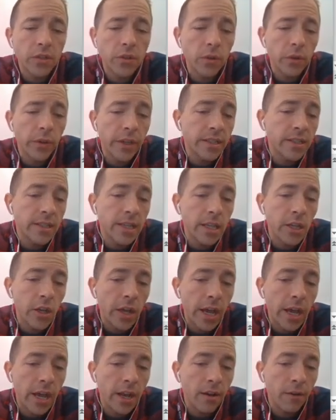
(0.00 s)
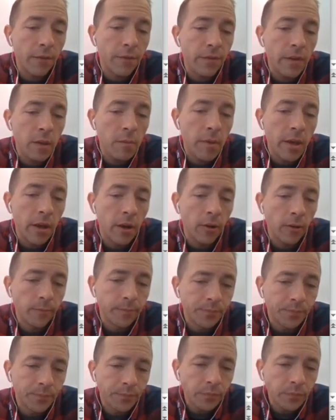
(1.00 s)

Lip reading: So let's say you had a female